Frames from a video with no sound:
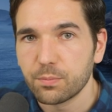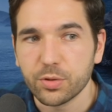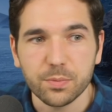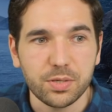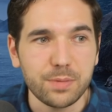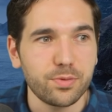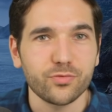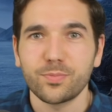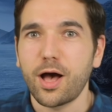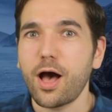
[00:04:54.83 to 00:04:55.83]
bring people
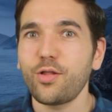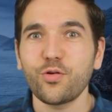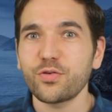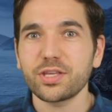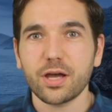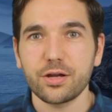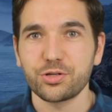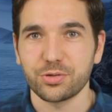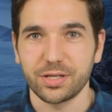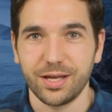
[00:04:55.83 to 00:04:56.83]
from all over the
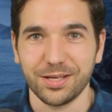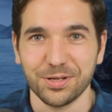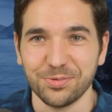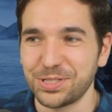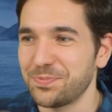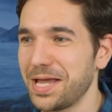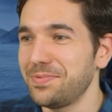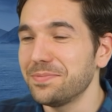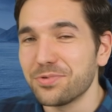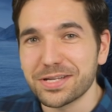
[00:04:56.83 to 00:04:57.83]
country, which may
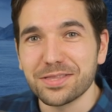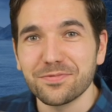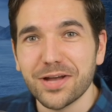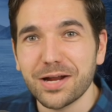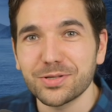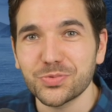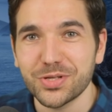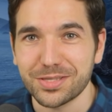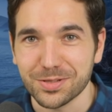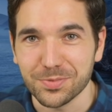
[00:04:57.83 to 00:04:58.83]
be bringing the virus
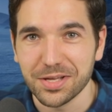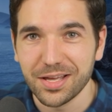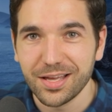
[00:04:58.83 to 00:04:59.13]
with them,